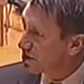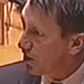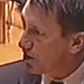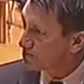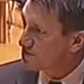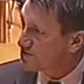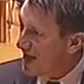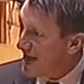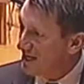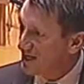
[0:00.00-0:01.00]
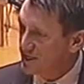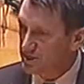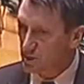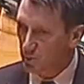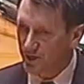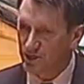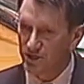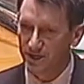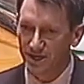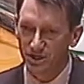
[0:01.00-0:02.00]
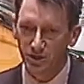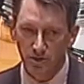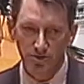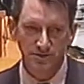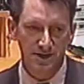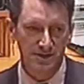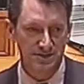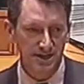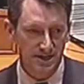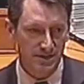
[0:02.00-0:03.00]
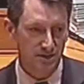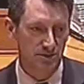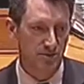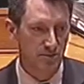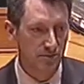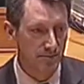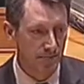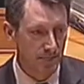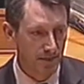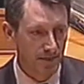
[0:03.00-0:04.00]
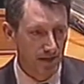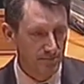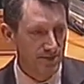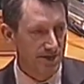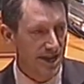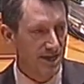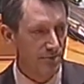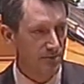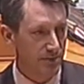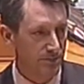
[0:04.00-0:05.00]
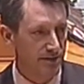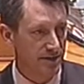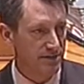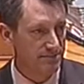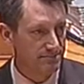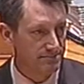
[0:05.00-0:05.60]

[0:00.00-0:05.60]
calls that into question. It turns us into a banana republic.